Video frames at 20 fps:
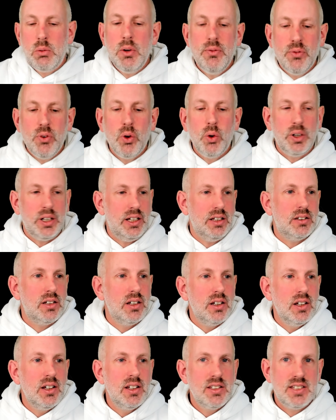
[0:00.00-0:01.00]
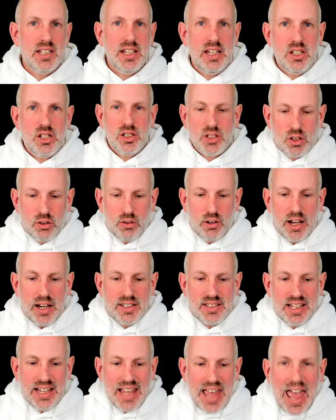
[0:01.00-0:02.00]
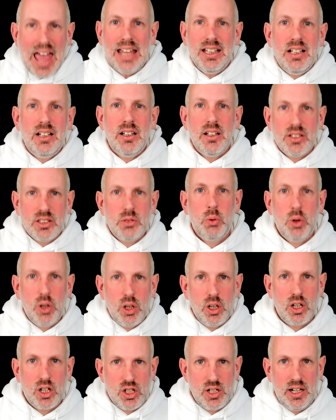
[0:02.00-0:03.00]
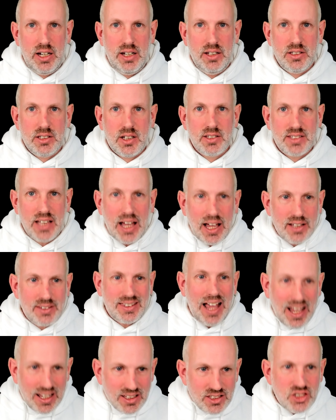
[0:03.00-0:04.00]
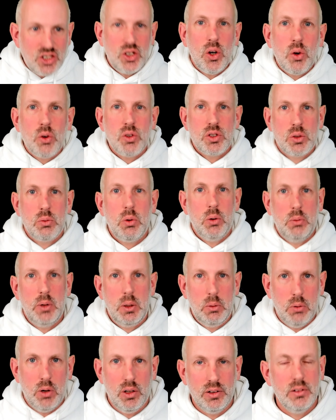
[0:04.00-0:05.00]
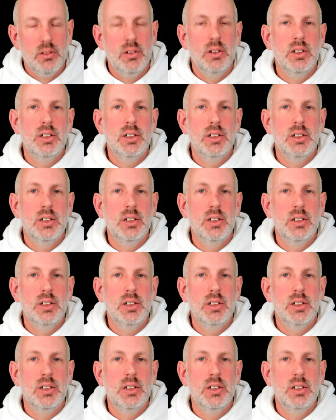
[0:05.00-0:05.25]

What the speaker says: to avoid teachers creating endless worksheets because that's not what we want.